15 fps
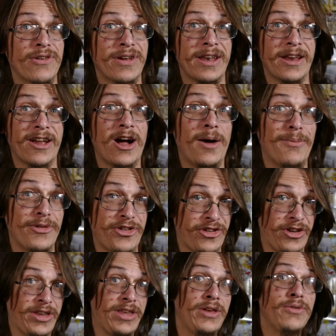can accomplish a
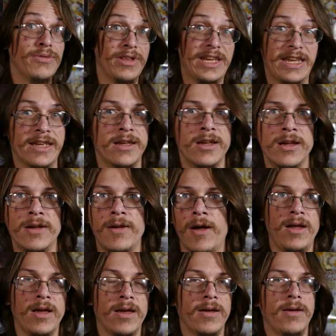U-Link.
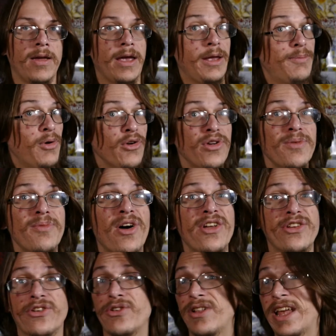In Pokemon,
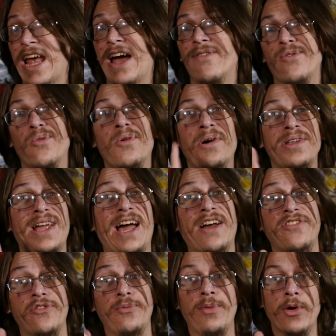you can only have one
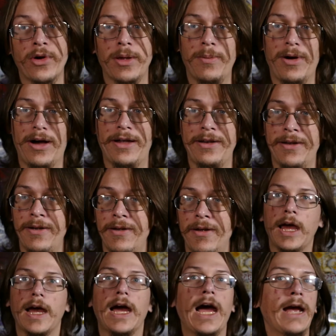active Pokemon.
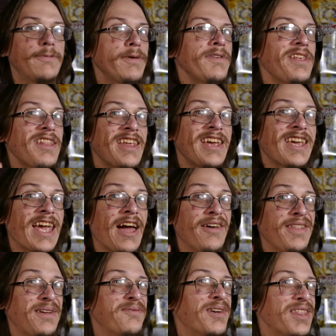I really like how
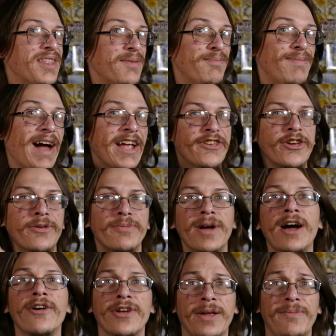they went the magic
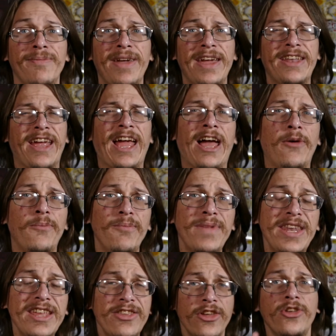route and made how
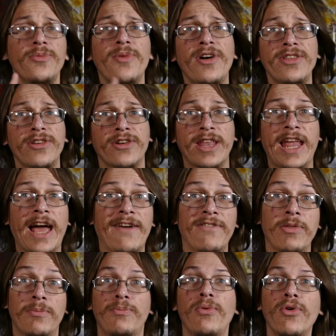many Digimon you can have
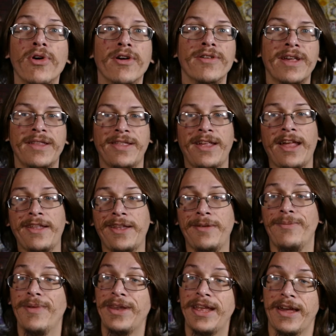on board as
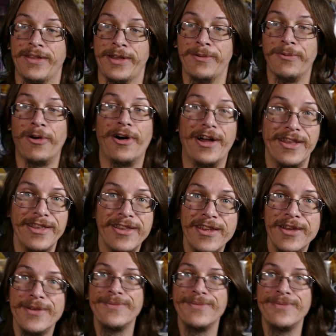many as you want.